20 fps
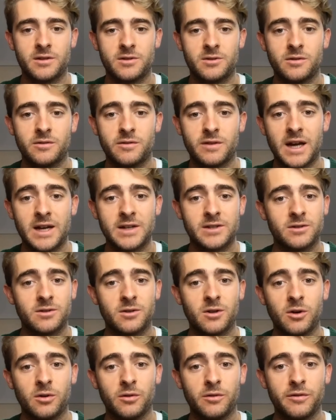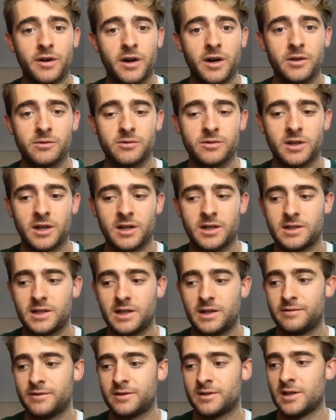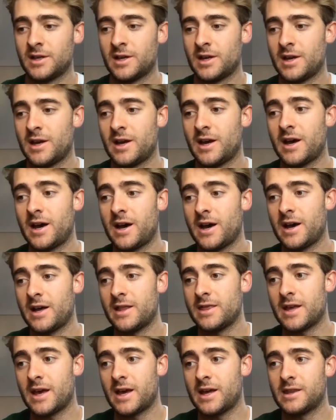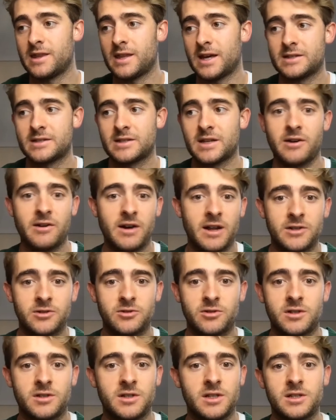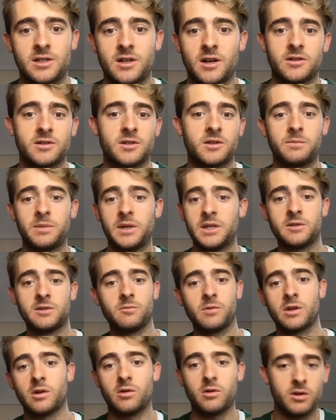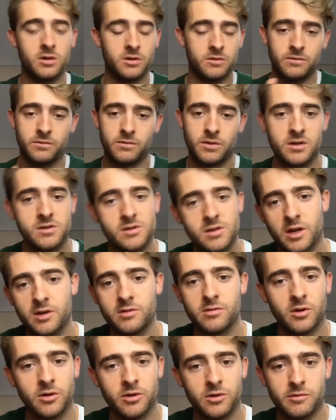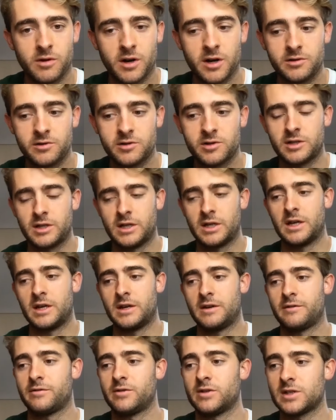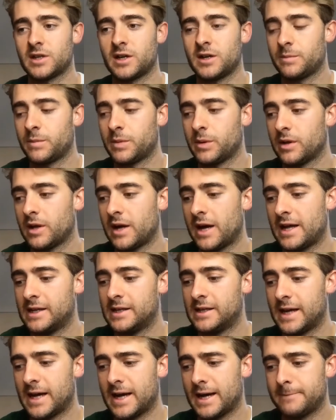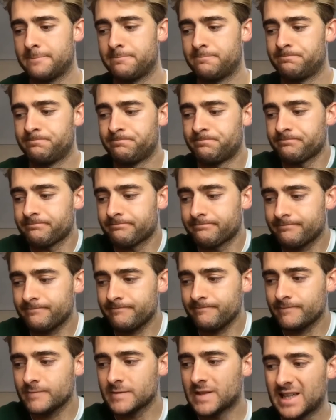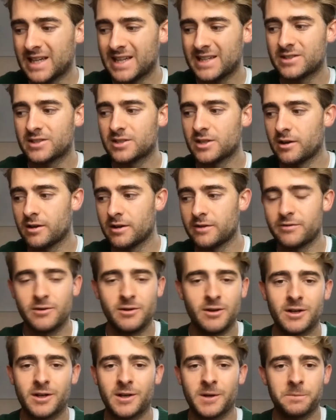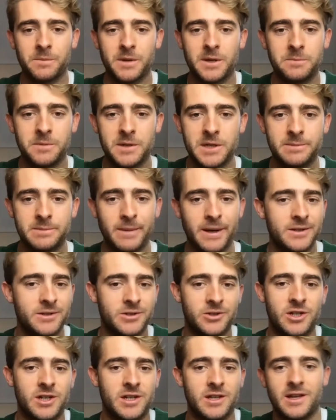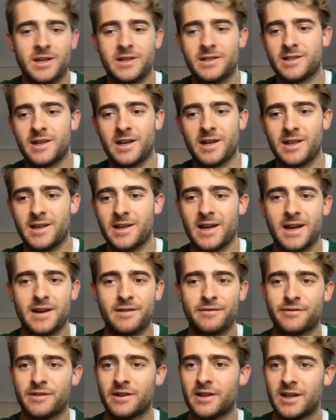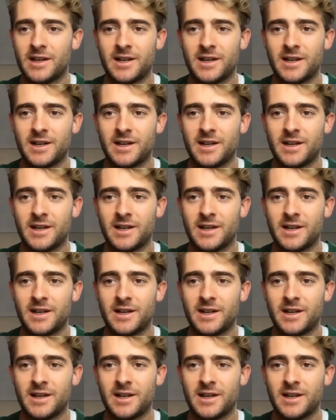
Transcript: the sort of gas and coal-fired alternatives. And then that's how electricity starts competing with oil, on the roads, for example. And so if you look at BP's balance sheet, they say they have,